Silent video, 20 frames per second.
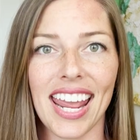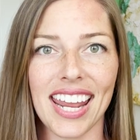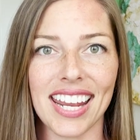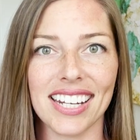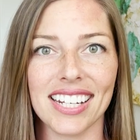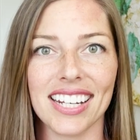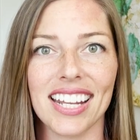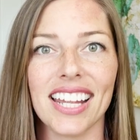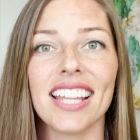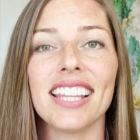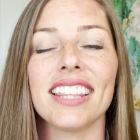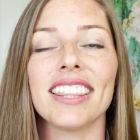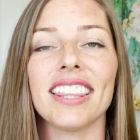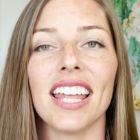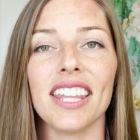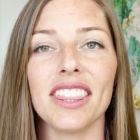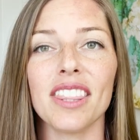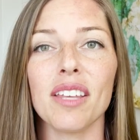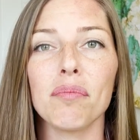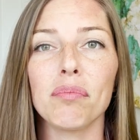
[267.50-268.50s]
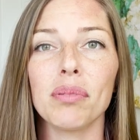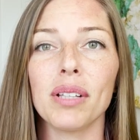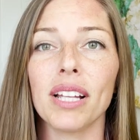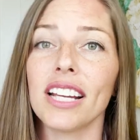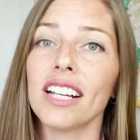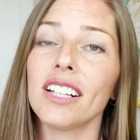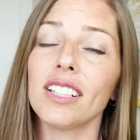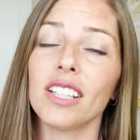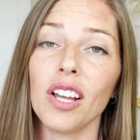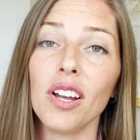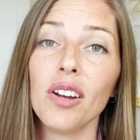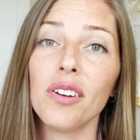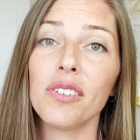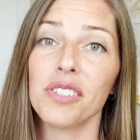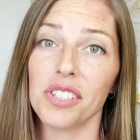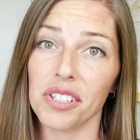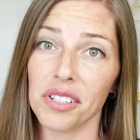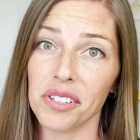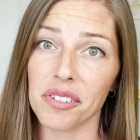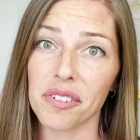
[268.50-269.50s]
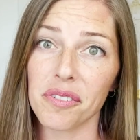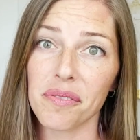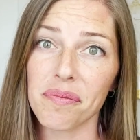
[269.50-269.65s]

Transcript: Eight, let them play alone too.